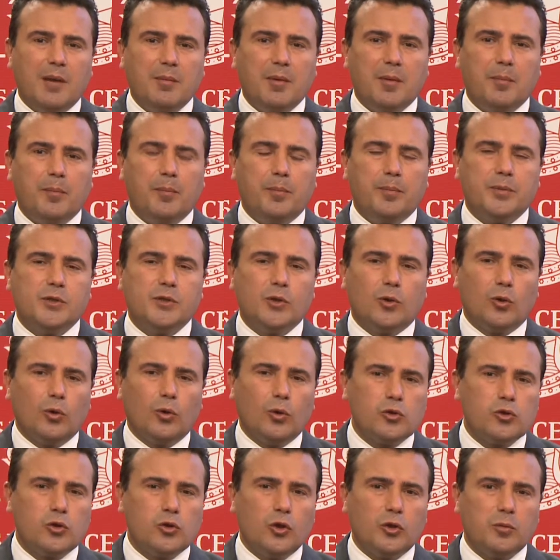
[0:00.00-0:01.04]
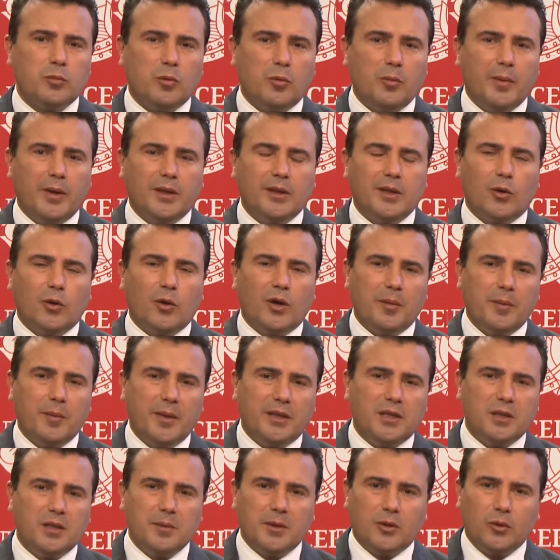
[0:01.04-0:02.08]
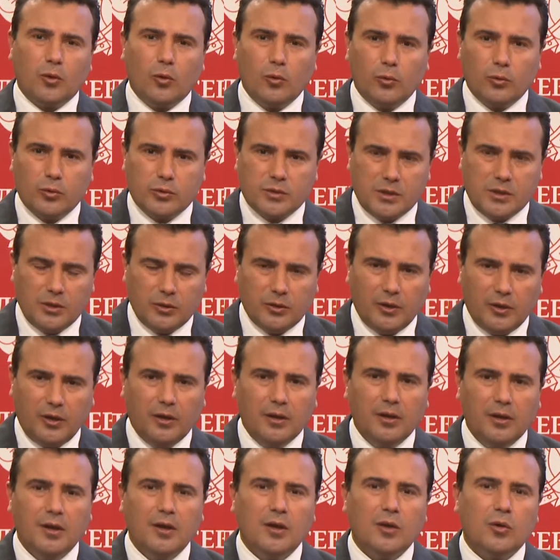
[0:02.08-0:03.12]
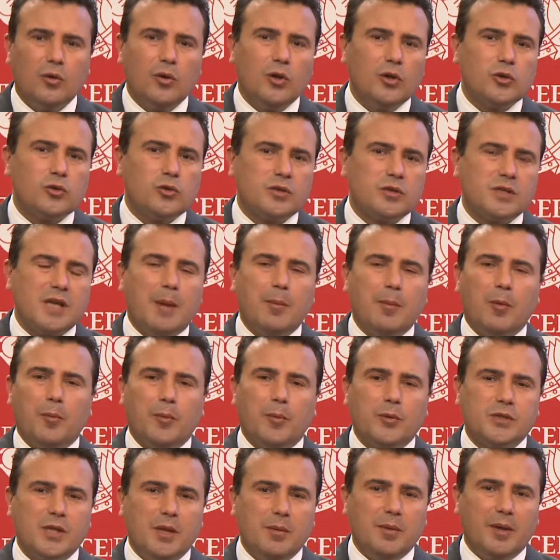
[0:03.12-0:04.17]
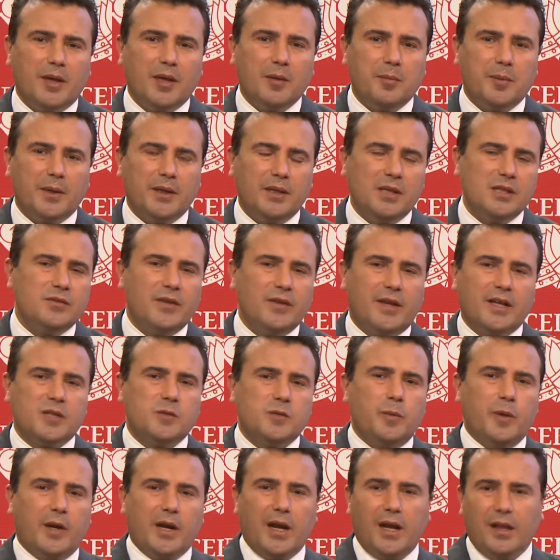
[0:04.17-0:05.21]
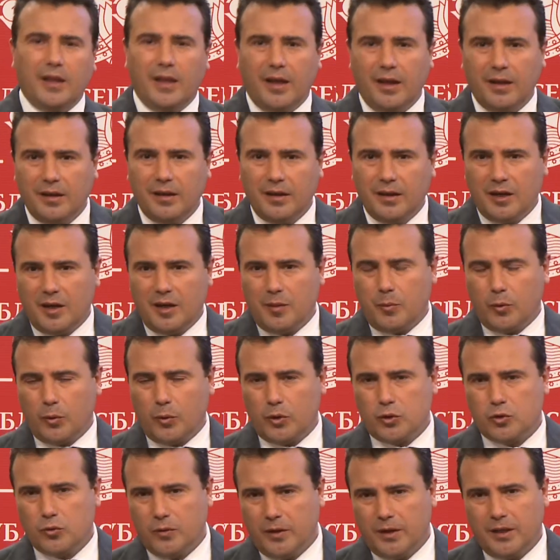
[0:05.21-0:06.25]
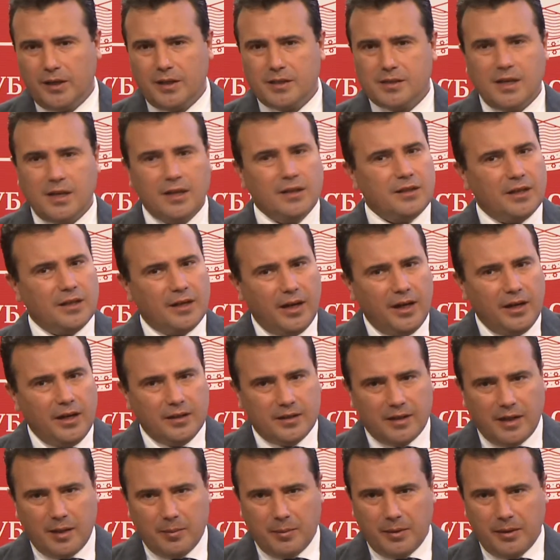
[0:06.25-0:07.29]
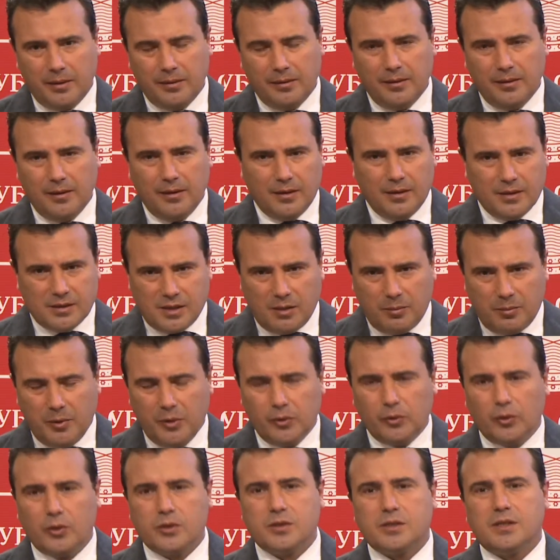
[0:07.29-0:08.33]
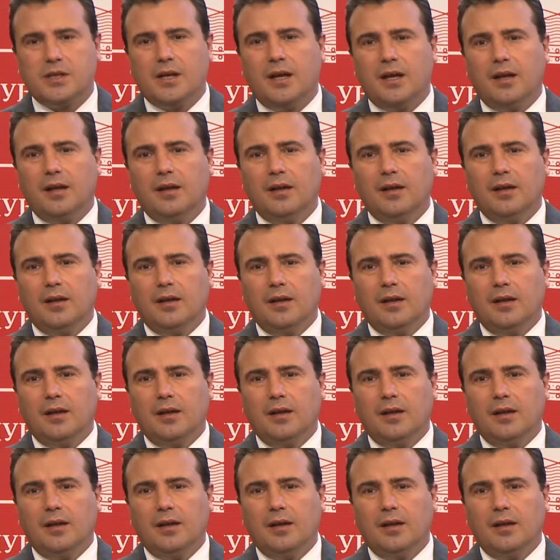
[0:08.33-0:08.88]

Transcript: 5.6%. Sometimes we impose the psychological moments so fast, and this causes a spiral of increase in the prices.